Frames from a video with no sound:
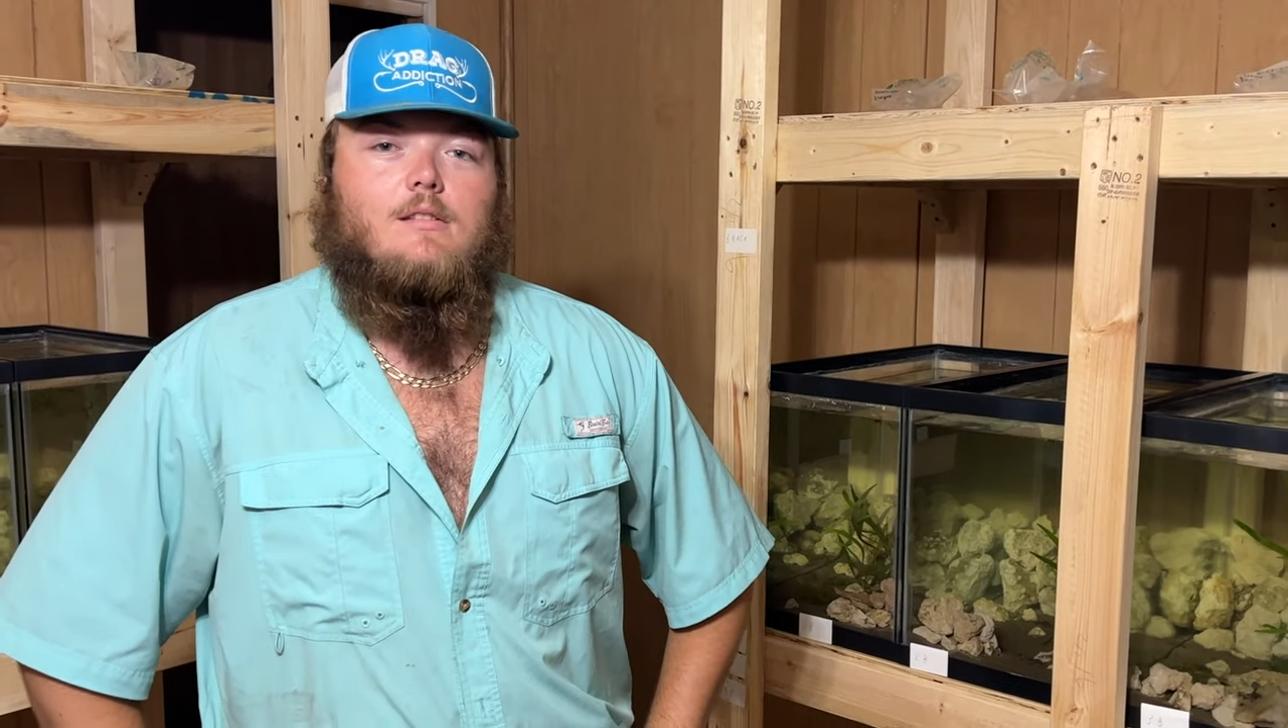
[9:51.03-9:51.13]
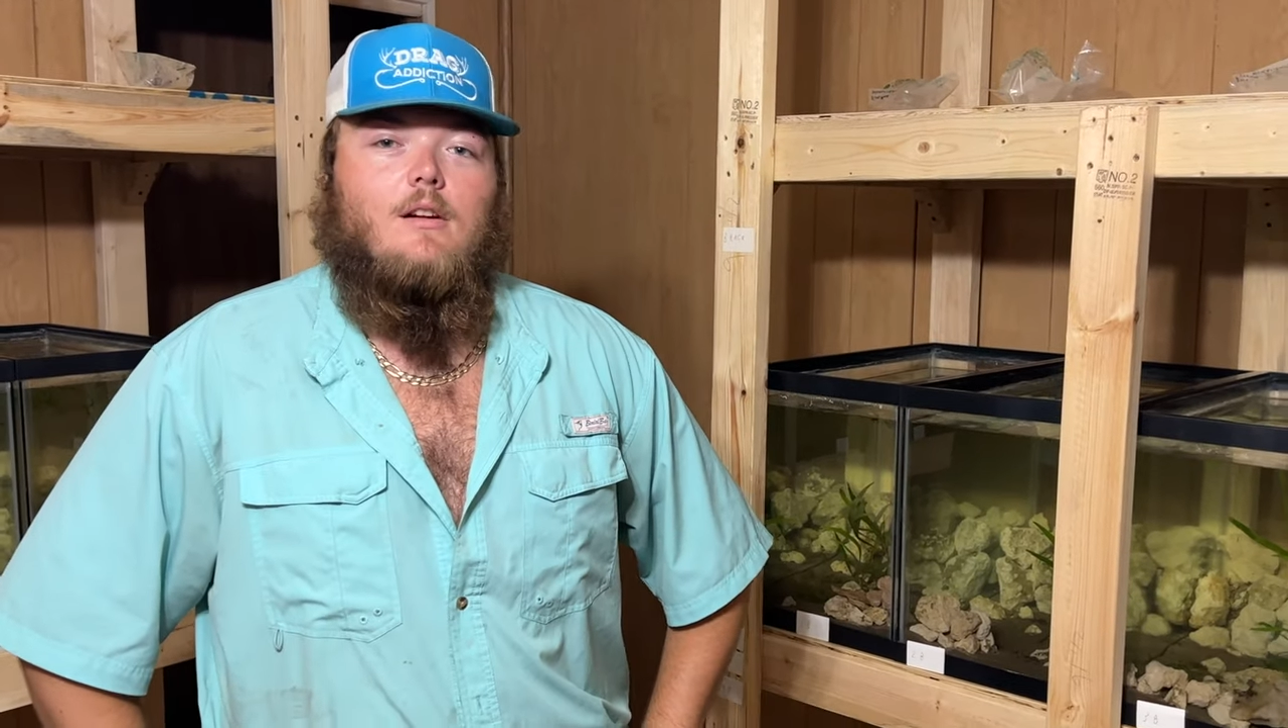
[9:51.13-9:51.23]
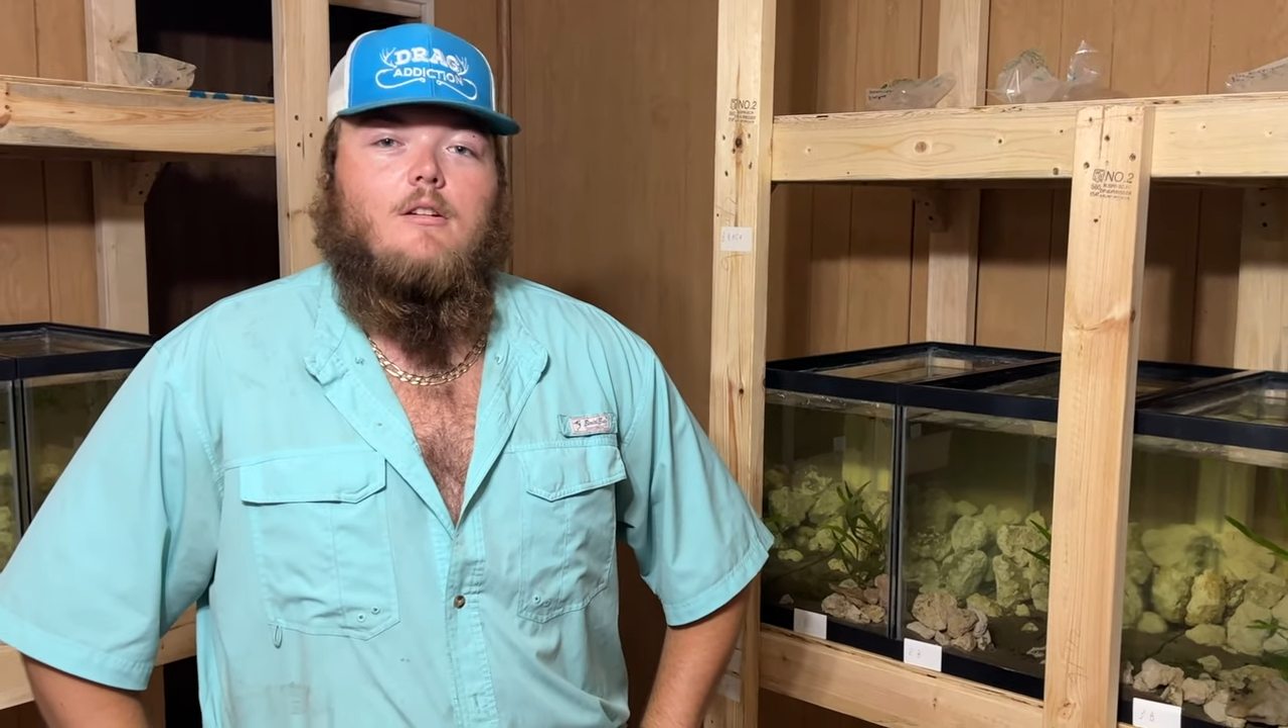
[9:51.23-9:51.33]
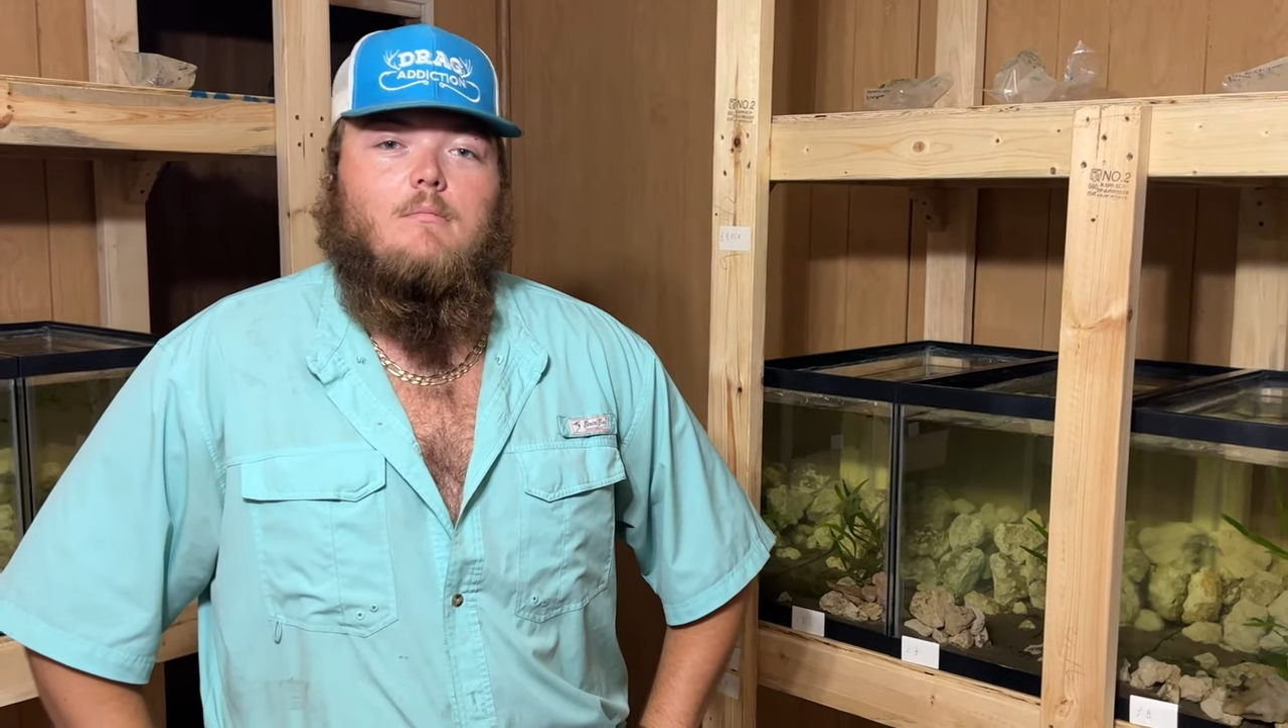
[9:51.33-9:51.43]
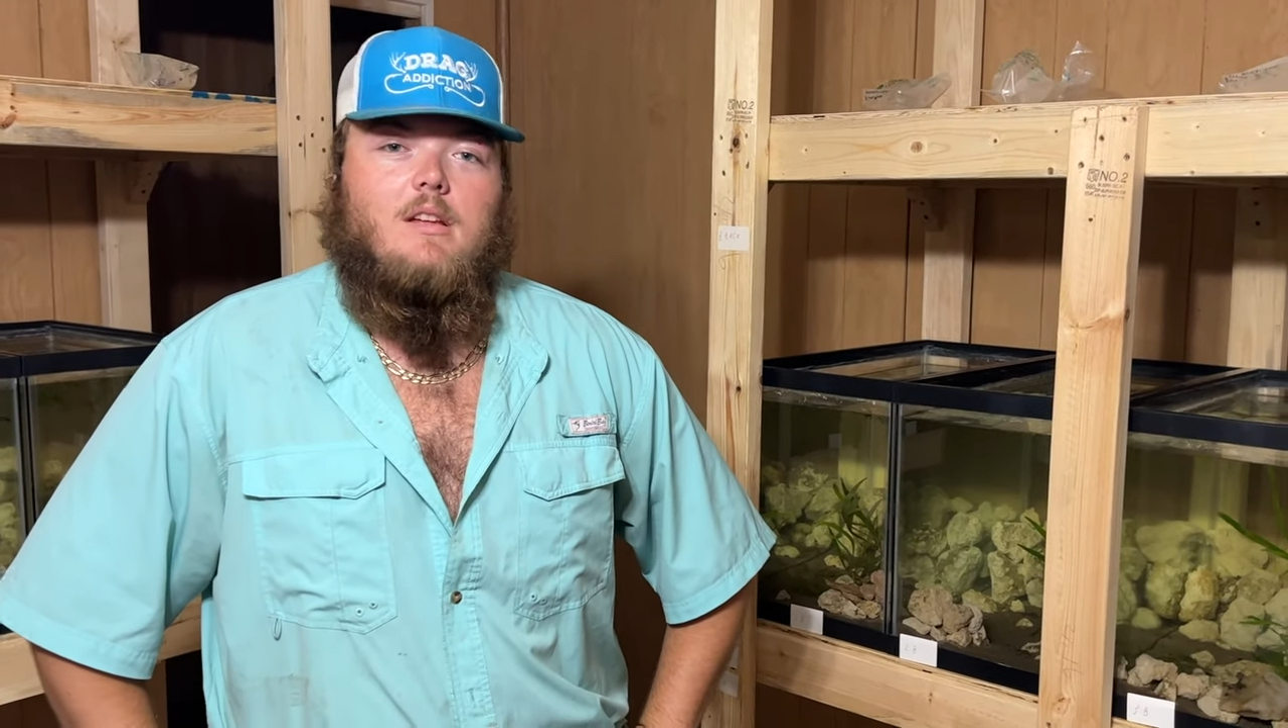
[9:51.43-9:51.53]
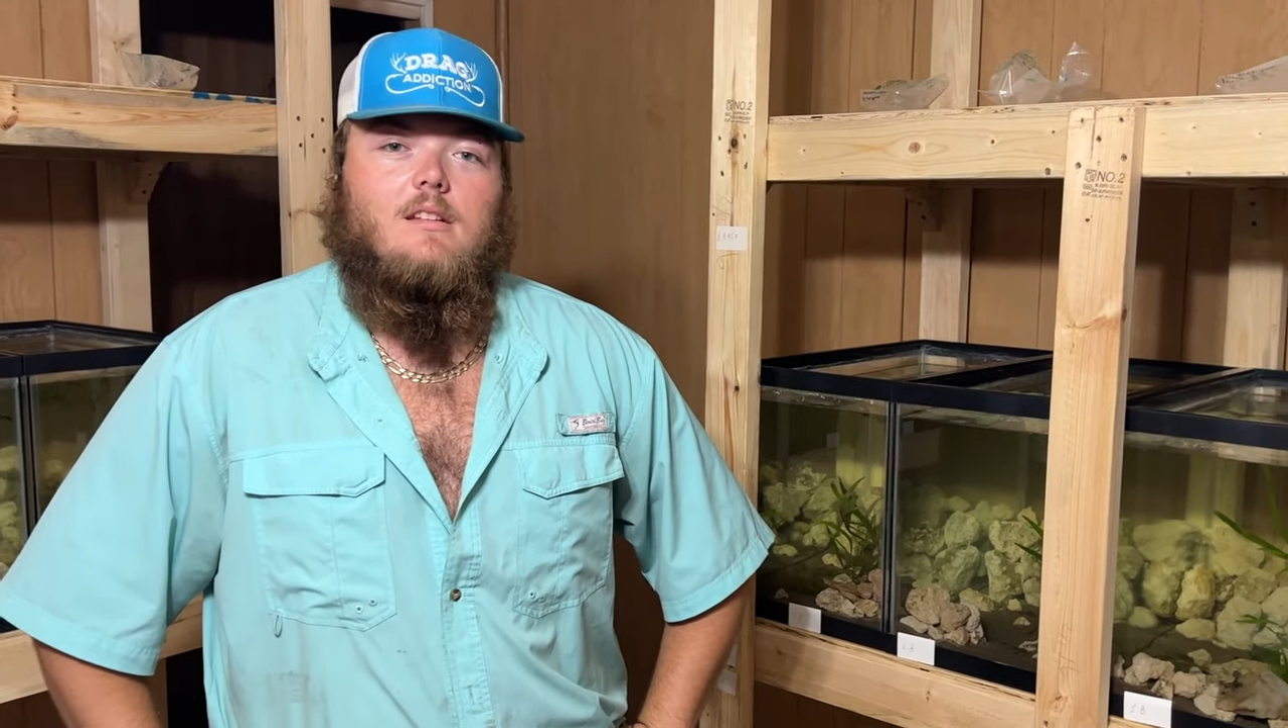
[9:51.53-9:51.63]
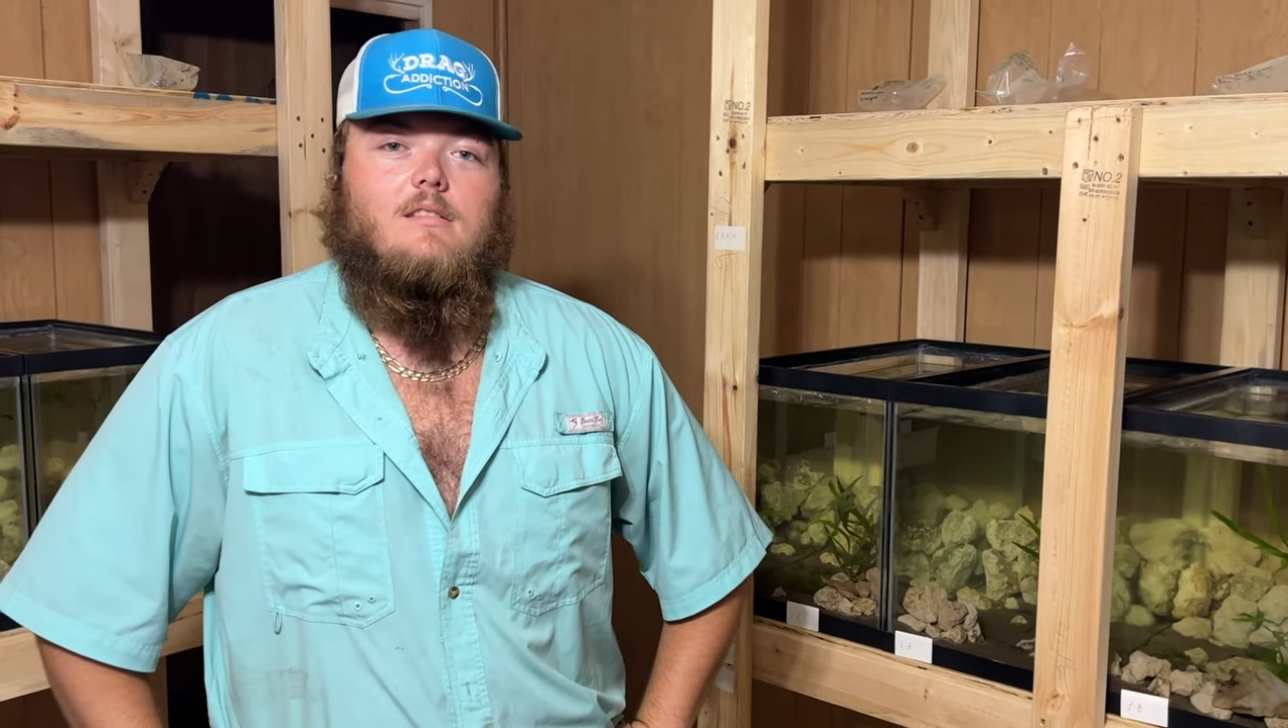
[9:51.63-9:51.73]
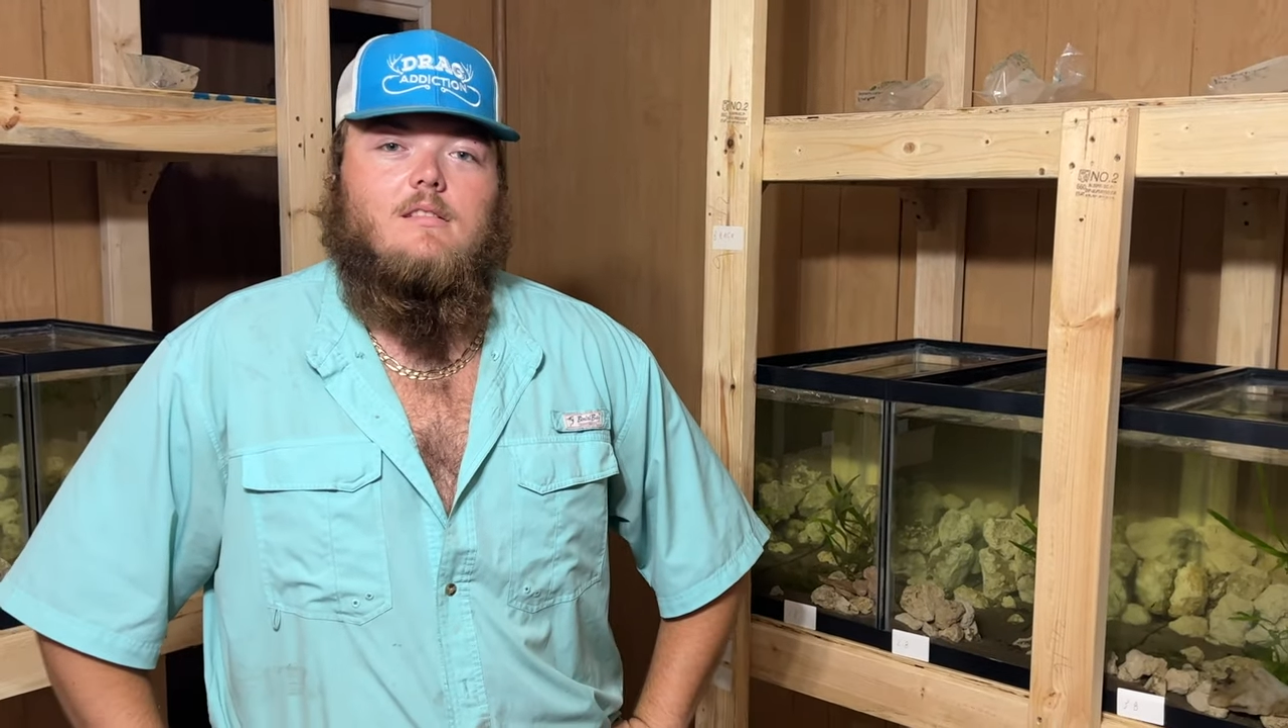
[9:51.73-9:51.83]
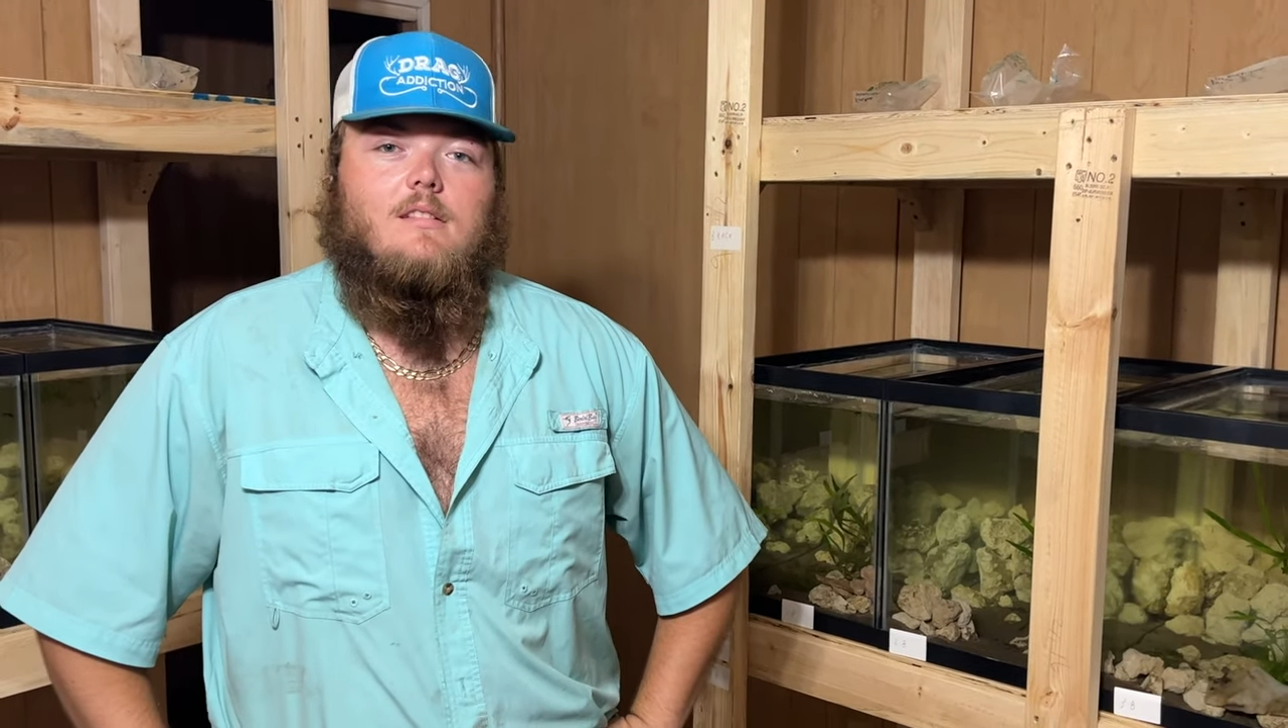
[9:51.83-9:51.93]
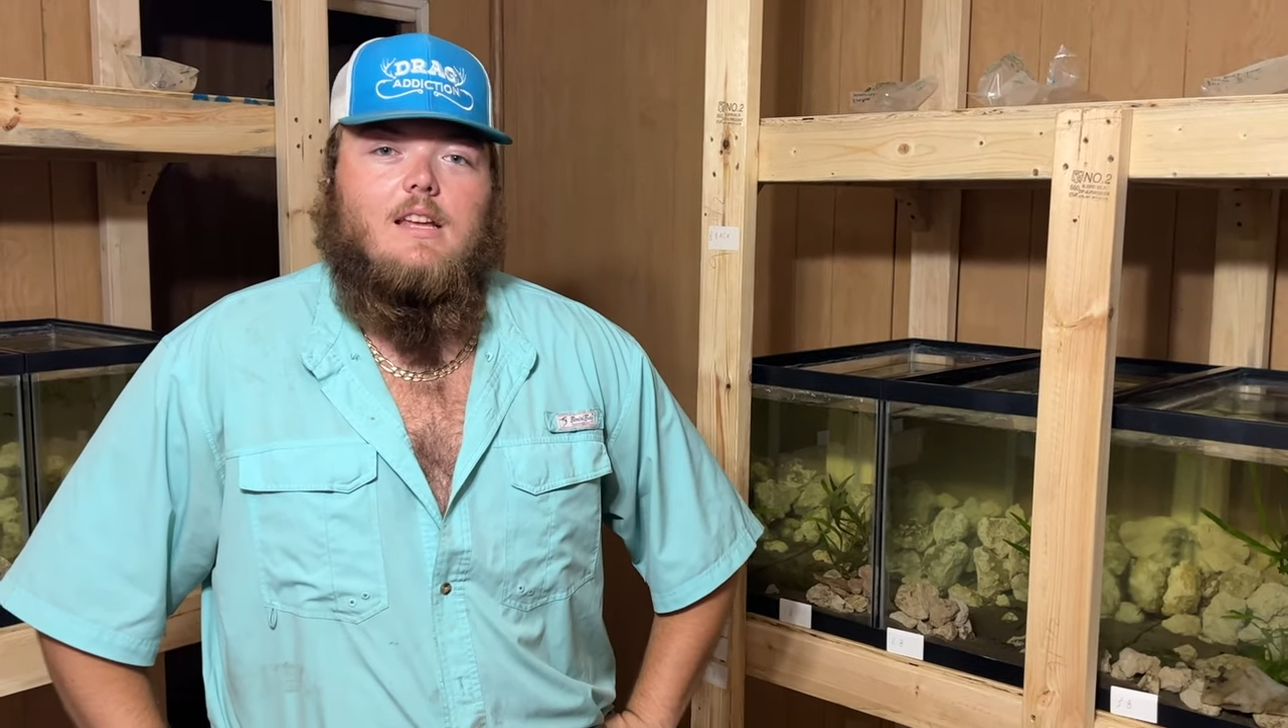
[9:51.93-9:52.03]
30 minutes
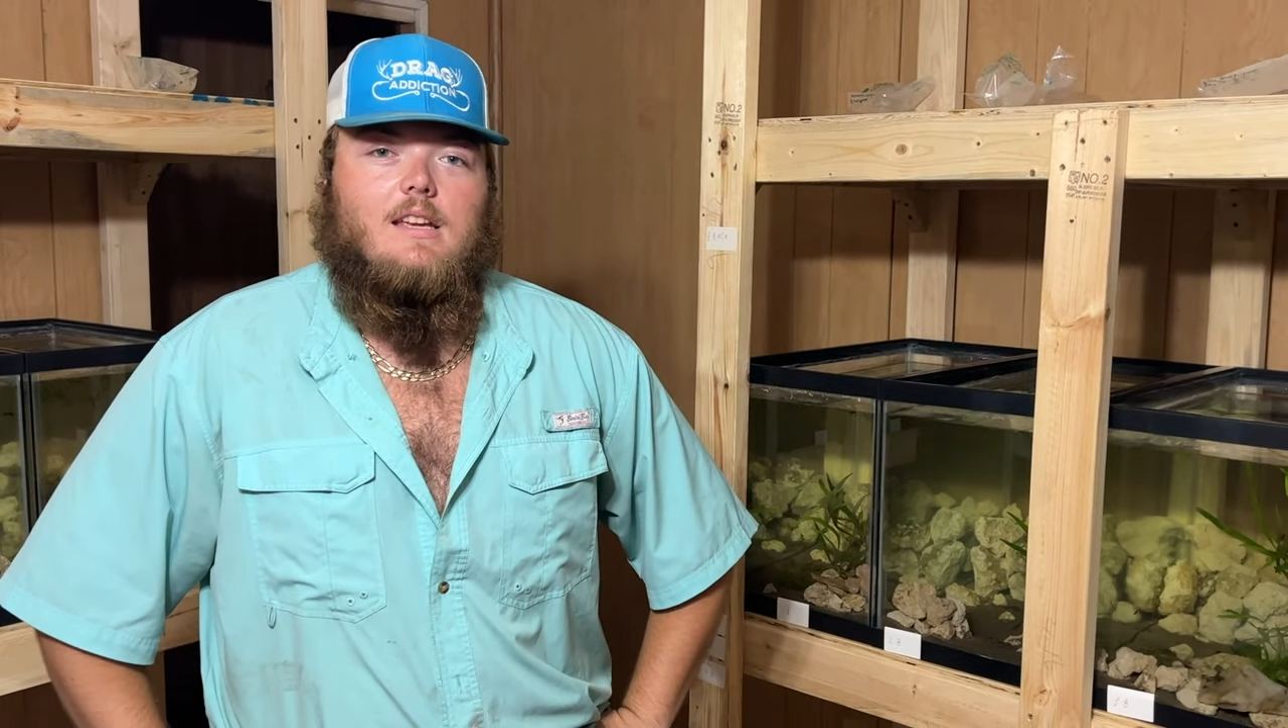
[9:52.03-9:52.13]
of the day